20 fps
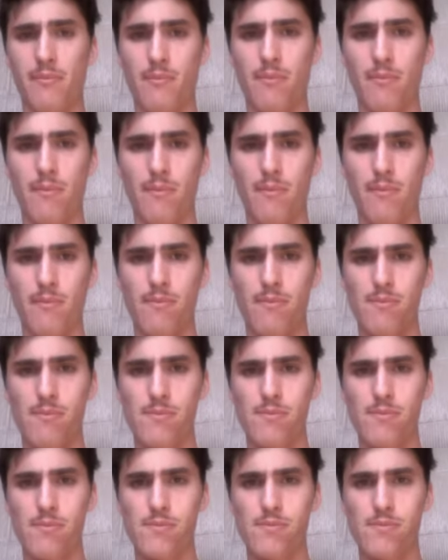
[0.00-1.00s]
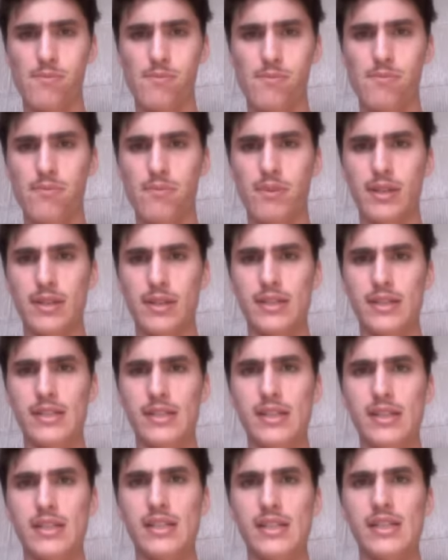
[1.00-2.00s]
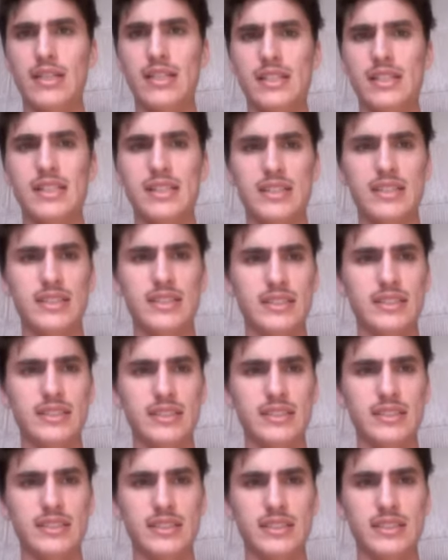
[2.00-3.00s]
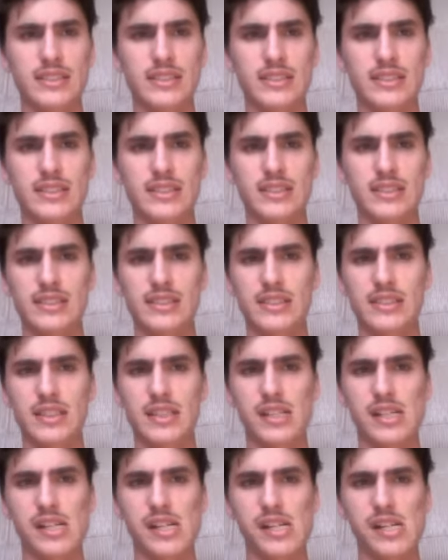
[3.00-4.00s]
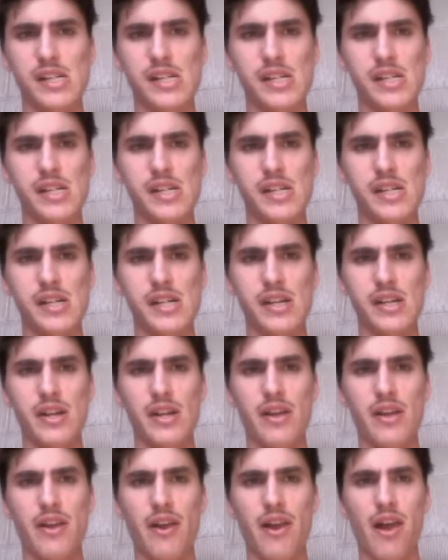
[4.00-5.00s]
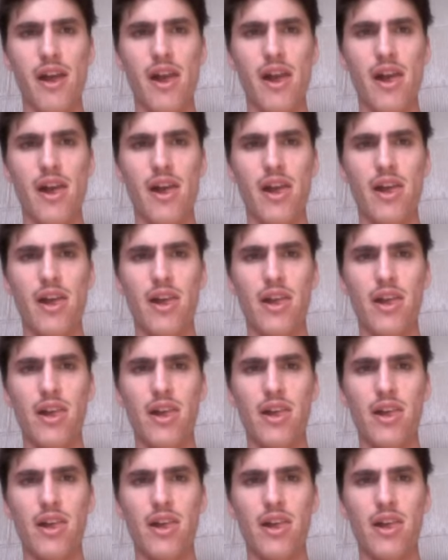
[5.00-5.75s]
(no one is talking)